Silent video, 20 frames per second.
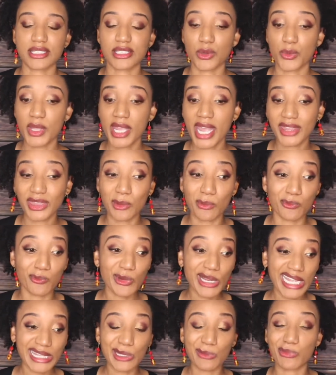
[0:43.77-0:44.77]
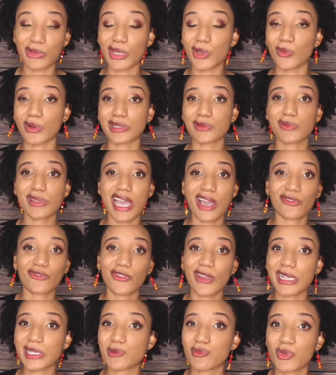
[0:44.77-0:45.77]
So we got the big ones. We got
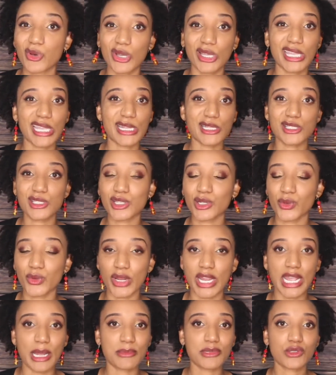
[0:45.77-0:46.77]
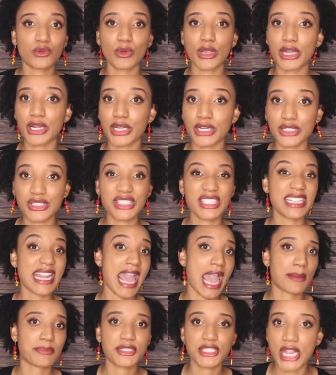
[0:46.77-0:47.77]
Facebook, Instagram, Twitter,
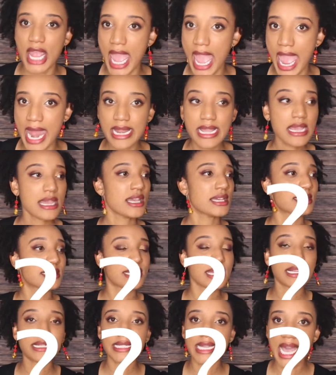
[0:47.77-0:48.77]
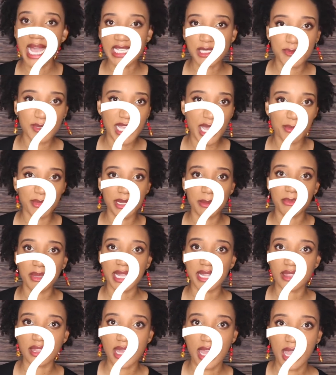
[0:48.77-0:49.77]
Snapchat, TikTok's becoming a
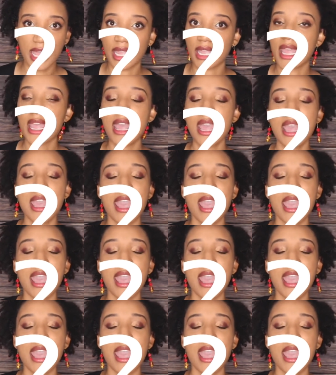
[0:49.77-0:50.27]
big thing.